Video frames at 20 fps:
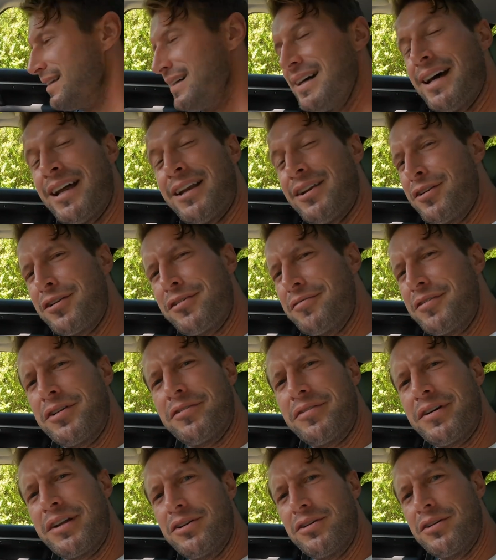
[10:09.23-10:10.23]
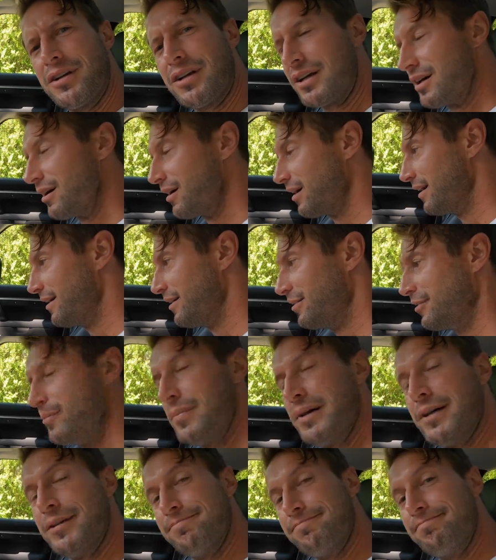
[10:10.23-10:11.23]
I don't even know if I do it on a car I own,
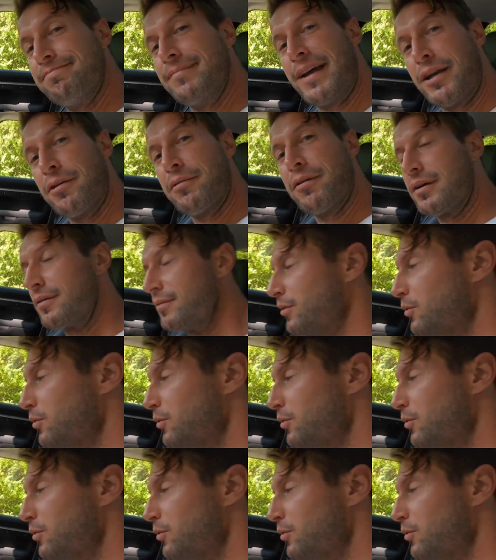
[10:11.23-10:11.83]
but anyway,